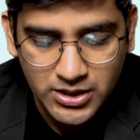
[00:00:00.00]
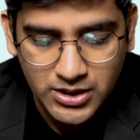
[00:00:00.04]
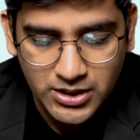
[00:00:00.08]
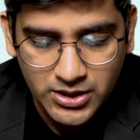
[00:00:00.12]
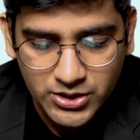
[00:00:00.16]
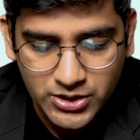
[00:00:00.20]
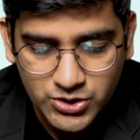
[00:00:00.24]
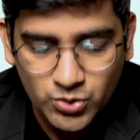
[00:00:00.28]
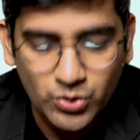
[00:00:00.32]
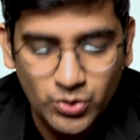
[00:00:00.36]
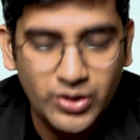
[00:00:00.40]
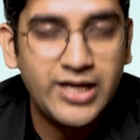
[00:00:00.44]

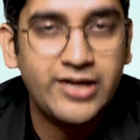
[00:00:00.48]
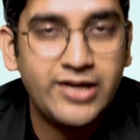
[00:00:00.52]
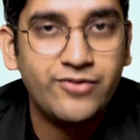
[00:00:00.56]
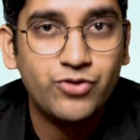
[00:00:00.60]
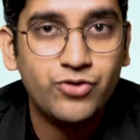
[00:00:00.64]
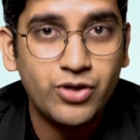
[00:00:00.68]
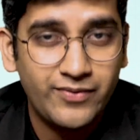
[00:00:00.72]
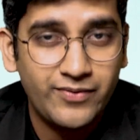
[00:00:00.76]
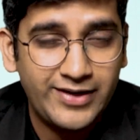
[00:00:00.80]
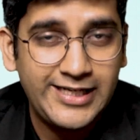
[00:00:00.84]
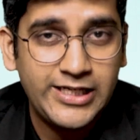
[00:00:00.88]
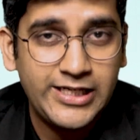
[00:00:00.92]
So if you
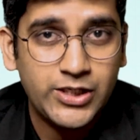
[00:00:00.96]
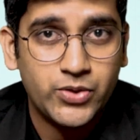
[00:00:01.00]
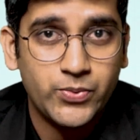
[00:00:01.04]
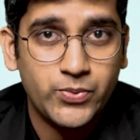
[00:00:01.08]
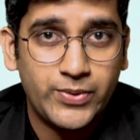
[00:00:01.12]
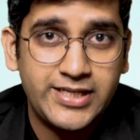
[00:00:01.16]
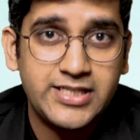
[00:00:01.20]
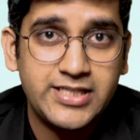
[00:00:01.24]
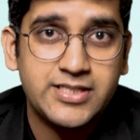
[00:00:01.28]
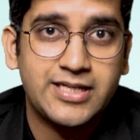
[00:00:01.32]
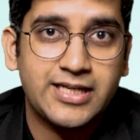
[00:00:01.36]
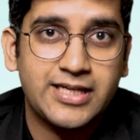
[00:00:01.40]
have any
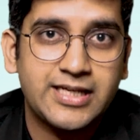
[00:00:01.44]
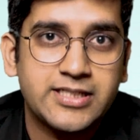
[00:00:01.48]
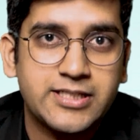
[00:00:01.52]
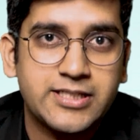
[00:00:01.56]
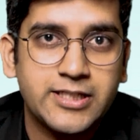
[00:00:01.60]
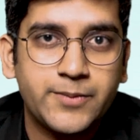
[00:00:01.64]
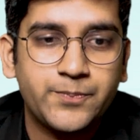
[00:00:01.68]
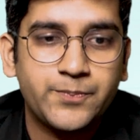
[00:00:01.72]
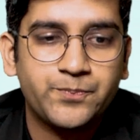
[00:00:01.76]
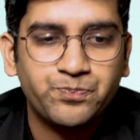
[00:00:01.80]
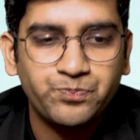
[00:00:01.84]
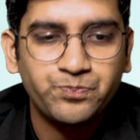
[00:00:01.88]
queries, like I
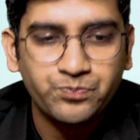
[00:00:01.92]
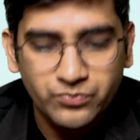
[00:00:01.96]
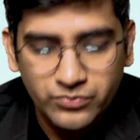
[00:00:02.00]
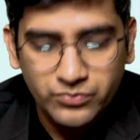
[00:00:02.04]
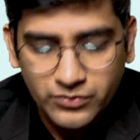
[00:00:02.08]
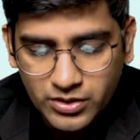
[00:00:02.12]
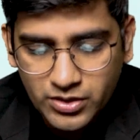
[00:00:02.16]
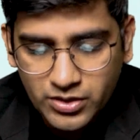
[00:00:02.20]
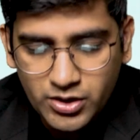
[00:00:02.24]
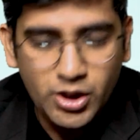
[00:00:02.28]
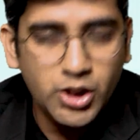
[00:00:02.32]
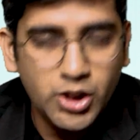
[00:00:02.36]
said,
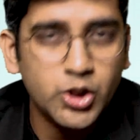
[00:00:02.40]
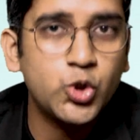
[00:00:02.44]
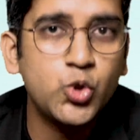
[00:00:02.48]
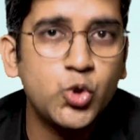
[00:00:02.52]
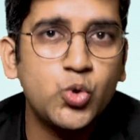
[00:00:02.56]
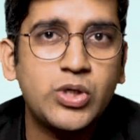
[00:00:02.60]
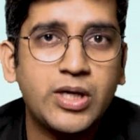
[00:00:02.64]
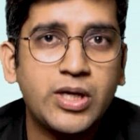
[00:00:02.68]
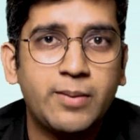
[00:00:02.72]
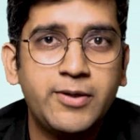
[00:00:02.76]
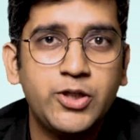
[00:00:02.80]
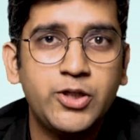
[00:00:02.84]
do
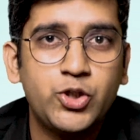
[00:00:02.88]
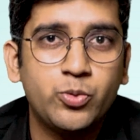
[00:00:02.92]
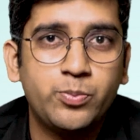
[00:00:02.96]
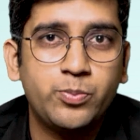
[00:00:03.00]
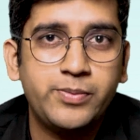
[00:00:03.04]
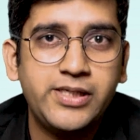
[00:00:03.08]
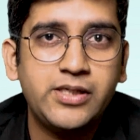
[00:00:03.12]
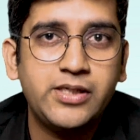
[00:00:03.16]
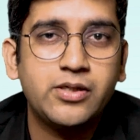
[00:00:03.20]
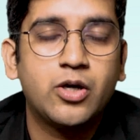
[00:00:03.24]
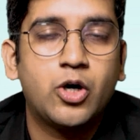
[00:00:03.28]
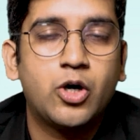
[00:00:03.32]
comment to
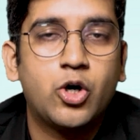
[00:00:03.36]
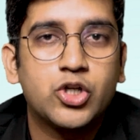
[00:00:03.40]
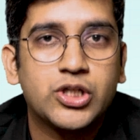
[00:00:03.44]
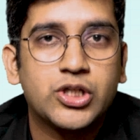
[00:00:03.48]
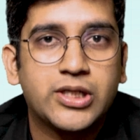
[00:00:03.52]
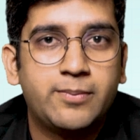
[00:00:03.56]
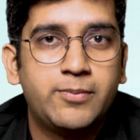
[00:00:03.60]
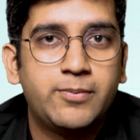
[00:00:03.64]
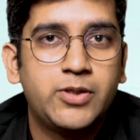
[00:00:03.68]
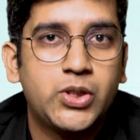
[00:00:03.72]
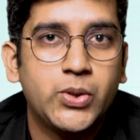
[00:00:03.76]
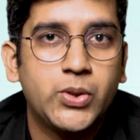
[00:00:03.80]
me or
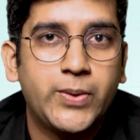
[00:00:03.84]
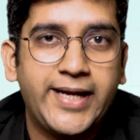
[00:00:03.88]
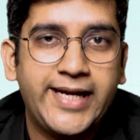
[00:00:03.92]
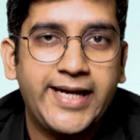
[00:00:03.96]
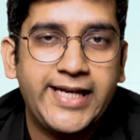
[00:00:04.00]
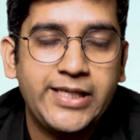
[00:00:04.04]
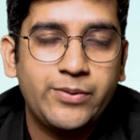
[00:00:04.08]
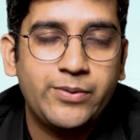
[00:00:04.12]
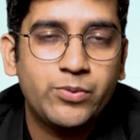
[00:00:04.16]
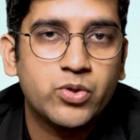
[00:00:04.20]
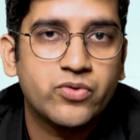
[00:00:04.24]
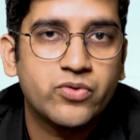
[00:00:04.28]
comment to
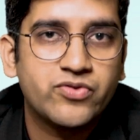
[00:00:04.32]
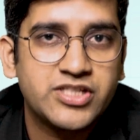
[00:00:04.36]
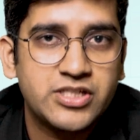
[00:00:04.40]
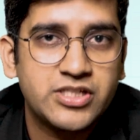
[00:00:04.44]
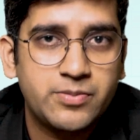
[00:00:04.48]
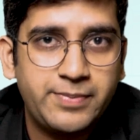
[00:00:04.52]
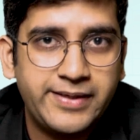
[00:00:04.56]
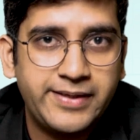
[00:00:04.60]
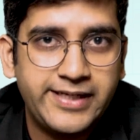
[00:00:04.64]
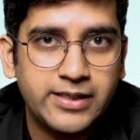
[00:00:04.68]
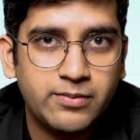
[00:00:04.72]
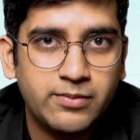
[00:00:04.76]
anyone of us at
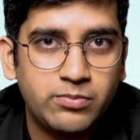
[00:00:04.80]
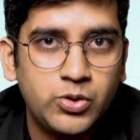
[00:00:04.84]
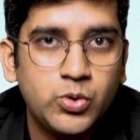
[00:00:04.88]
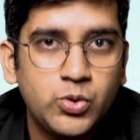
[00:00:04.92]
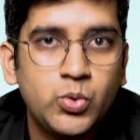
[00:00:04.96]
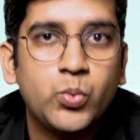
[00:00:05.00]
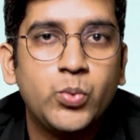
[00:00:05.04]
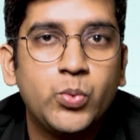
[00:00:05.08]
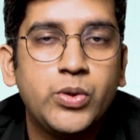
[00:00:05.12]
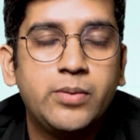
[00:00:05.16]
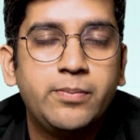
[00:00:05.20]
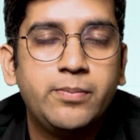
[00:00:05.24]
PW.
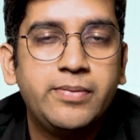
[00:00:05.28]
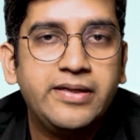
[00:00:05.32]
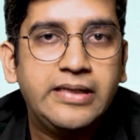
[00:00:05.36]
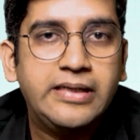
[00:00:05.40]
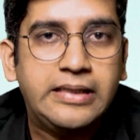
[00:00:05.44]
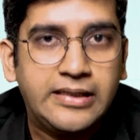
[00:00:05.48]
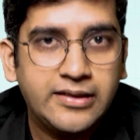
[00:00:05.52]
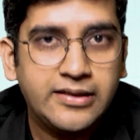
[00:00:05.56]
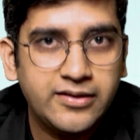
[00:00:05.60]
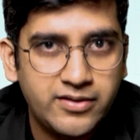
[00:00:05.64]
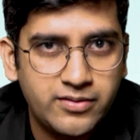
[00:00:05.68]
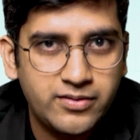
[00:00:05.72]
We'll be
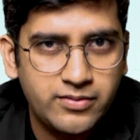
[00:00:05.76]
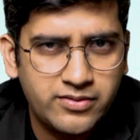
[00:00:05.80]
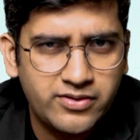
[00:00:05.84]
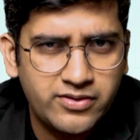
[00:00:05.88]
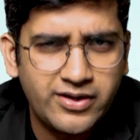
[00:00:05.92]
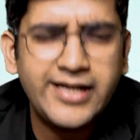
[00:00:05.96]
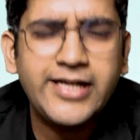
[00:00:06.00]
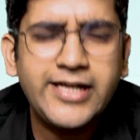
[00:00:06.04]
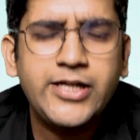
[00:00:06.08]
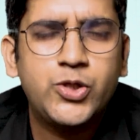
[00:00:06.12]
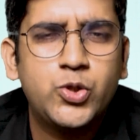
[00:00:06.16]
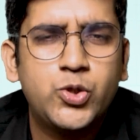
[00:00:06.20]

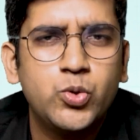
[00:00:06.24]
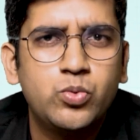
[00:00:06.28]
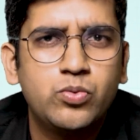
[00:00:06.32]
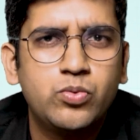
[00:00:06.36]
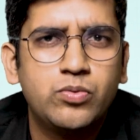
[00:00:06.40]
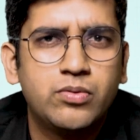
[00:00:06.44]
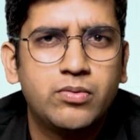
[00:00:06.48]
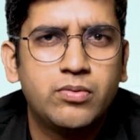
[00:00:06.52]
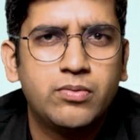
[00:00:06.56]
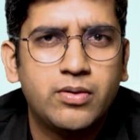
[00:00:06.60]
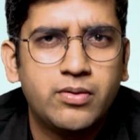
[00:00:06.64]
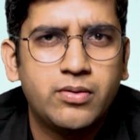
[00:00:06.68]
trying to
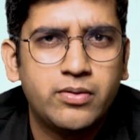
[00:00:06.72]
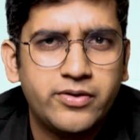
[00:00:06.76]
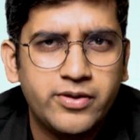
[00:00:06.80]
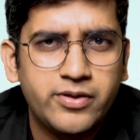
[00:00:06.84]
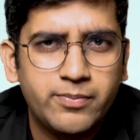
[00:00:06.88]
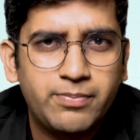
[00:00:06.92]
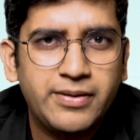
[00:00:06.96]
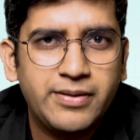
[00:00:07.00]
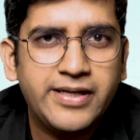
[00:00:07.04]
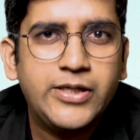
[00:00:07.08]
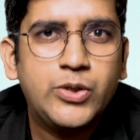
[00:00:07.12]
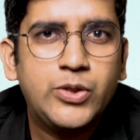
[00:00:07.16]

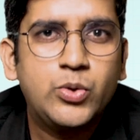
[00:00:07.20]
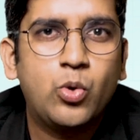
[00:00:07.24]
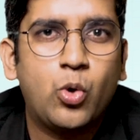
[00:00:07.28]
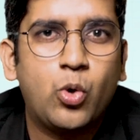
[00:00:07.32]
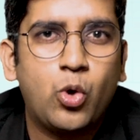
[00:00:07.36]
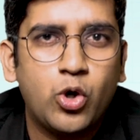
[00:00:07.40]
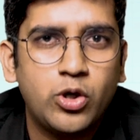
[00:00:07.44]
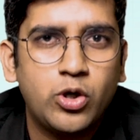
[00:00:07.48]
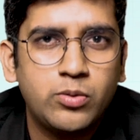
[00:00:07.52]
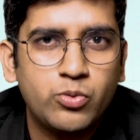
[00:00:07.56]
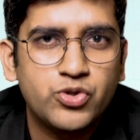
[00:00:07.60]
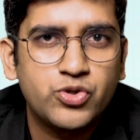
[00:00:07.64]
reply to
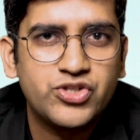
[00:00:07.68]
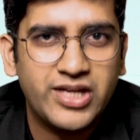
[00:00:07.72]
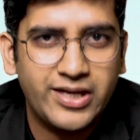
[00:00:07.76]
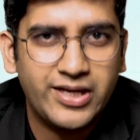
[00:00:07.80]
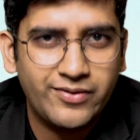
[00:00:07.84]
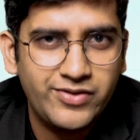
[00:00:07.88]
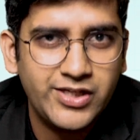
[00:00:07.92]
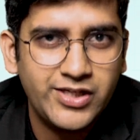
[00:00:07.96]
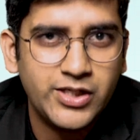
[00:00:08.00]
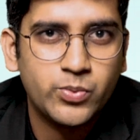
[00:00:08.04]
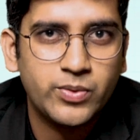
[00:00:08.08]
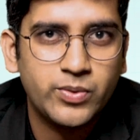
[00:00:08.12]
almost
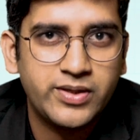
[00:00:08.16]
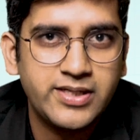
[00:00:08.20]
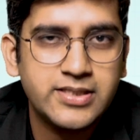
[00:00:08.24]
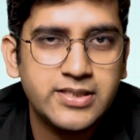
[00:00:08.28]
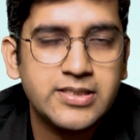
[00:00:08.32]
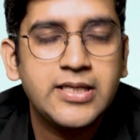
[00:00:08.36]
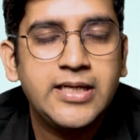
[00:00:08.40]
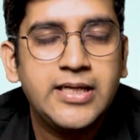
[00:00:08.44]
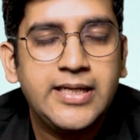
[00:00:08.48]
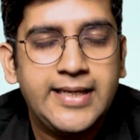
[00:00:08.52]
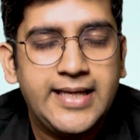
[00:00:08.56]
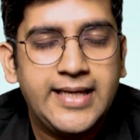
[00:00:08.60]
every queries.
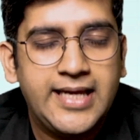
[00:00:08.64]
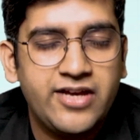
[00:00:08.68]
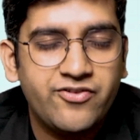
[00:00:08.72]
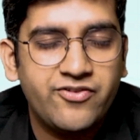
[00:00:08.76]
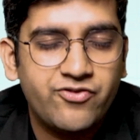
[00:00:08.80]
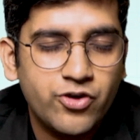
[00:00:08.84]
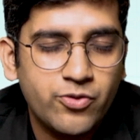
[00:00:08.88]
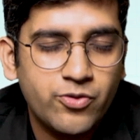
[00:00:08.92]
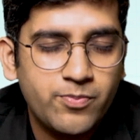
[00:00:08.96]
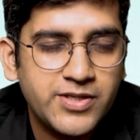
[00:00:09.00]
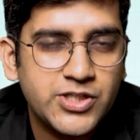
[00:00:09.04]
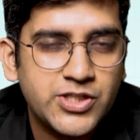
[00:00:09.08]
If
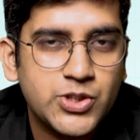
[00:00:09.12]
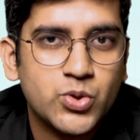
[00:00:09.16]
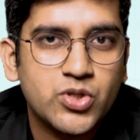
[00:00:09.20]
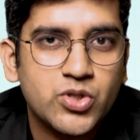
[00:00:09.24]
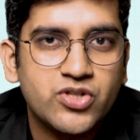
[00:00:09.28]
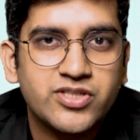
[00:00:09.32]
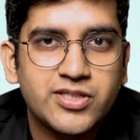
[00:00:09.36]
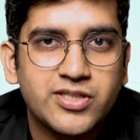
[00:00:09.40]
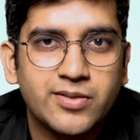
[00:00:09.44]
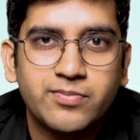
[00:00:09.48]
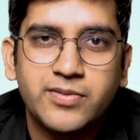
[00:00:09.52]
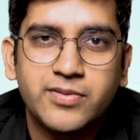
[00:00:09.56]
you have missed out on
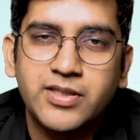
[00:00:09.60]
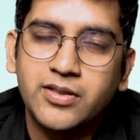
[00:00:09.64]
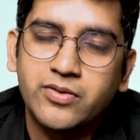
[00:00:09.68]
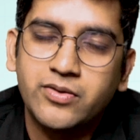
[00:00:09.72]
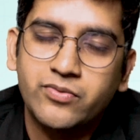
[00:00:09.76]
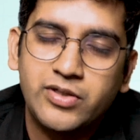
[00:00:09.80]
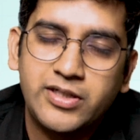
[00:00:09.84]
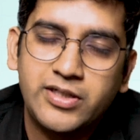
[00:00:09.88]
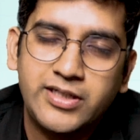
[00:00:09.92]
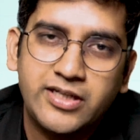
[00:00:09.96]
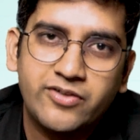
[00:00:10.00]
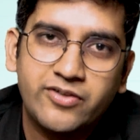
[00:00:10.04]
something,
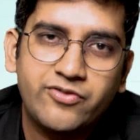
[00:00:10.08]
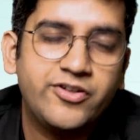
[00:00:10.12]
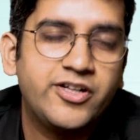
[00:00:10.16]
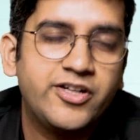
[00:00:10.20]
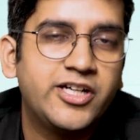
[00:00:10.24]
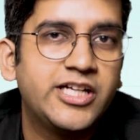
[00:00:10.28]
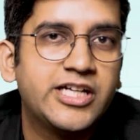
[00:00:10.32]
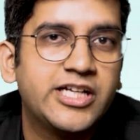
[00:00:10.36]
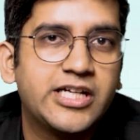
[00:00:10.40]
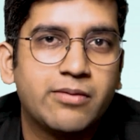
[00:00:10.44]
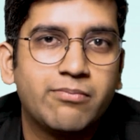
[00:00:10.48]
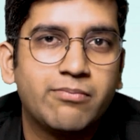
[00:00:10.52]
we'll
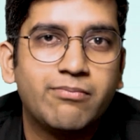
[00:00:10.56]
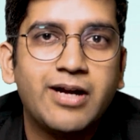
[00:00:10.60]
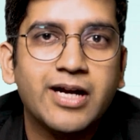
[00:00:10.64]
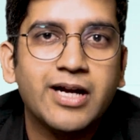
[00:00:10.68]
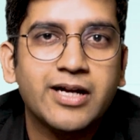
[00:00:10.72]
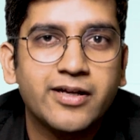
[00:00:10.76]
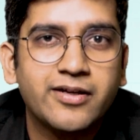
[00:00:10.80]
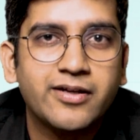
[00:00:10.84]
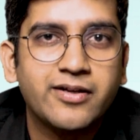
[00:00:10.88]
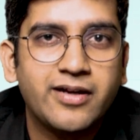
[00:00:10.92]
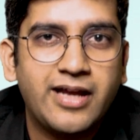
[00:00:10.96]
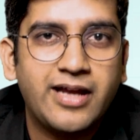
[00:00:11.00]
definitely come back
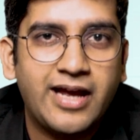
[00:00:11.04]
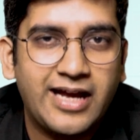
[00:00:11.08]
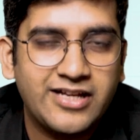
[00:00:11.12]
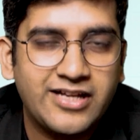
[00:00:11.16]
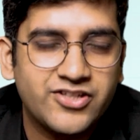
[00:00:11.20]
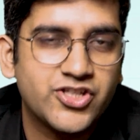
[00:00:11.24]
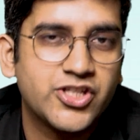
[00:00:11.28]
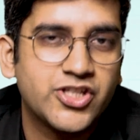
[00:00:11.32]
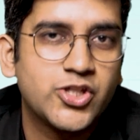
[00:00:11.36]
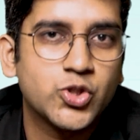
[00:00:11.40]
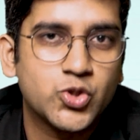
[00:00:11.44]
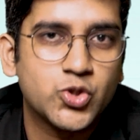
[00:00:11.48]
and
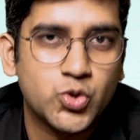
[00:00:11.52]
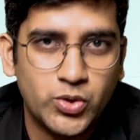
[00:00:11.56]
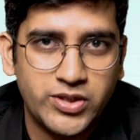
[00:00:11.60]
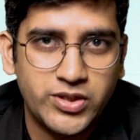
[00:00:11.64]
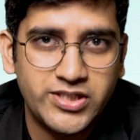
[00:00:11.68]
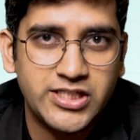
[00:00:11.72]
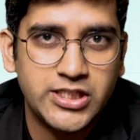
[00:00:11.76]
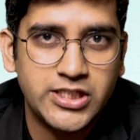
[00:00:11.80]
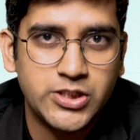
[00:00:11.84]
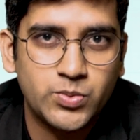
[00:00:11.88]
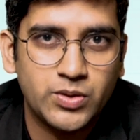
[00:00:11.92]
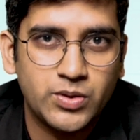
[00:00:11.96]
answer those
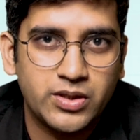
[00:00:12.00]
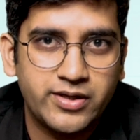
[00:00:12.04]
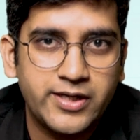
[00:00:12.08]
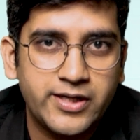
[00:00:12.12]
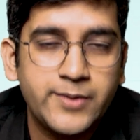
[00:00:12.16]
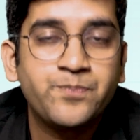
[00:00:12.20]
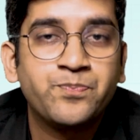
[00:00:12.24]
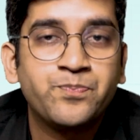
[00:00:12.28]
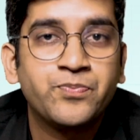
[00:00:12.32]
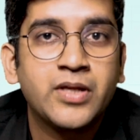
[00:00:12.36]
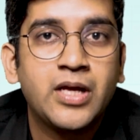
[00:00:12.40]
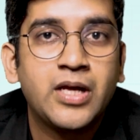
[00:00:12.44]
queries as well, right?
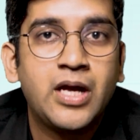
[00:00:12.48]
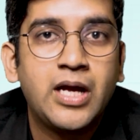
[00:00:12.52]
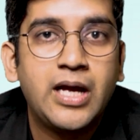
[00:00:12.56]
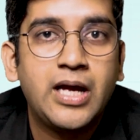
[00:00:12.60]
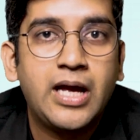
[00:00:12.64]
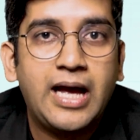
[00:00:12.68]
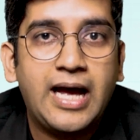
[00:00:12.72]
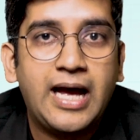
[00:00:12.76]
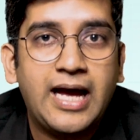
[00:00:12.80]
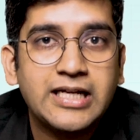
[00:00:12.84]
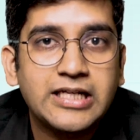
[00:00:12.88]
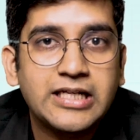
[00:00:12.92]

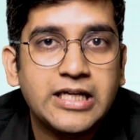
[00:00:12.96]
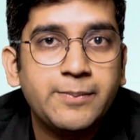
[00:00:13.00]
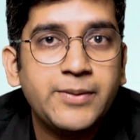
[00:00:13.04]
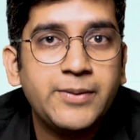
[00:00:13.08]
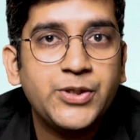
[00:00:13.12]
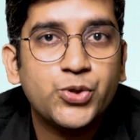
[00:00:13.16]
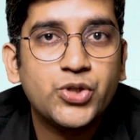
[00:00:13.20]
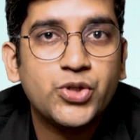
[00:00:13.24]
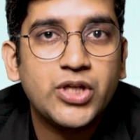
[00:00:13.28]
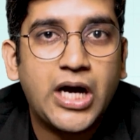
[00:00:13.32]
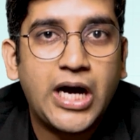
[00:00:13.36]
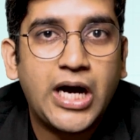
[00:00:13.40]
And coming
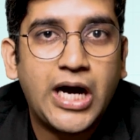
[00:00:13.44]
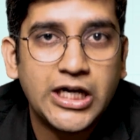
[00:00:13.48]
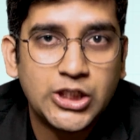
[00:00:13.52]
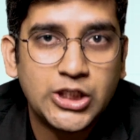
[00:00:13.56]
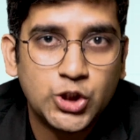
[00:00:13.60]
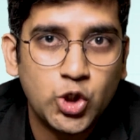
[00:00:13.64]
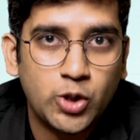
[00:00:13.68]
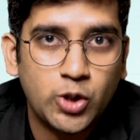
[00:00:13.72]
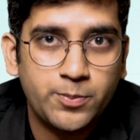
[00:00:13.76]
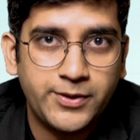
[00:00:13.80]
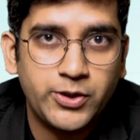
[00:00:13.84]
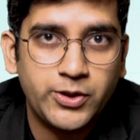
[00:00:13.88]
to the hard
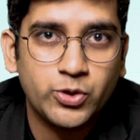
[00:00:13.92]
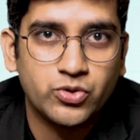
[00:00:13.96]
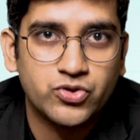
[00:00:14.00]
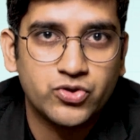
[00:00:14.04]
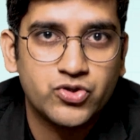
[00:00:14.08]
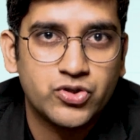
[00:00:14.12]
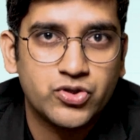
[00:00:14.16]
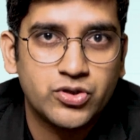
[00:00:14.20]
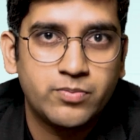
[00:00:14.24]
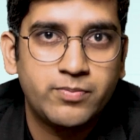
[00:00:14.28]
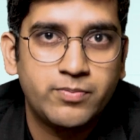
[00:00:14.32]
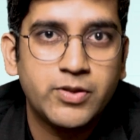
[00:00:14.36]
copy
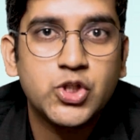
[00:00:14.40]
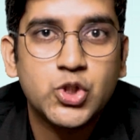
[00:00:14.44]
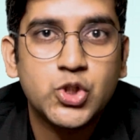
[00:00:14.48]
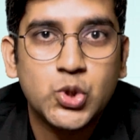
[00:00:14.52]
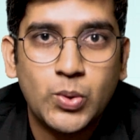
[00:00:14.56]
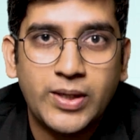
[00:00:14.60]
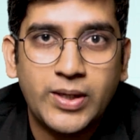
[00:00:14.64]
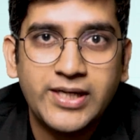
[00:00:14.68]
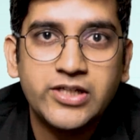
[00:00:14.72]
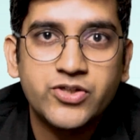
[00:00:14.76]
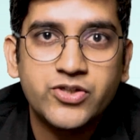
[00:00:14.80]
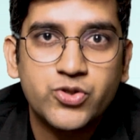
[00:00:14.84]
notes, because
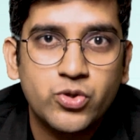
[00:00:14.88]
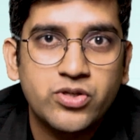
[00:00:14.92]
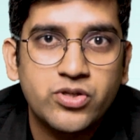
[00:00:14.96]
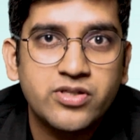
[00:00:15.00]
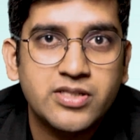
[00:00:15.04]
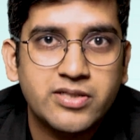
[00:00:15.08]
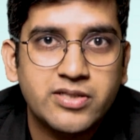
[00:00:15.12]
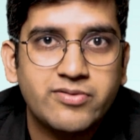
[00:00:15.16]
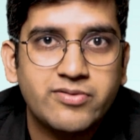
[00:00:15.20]
quite a few students have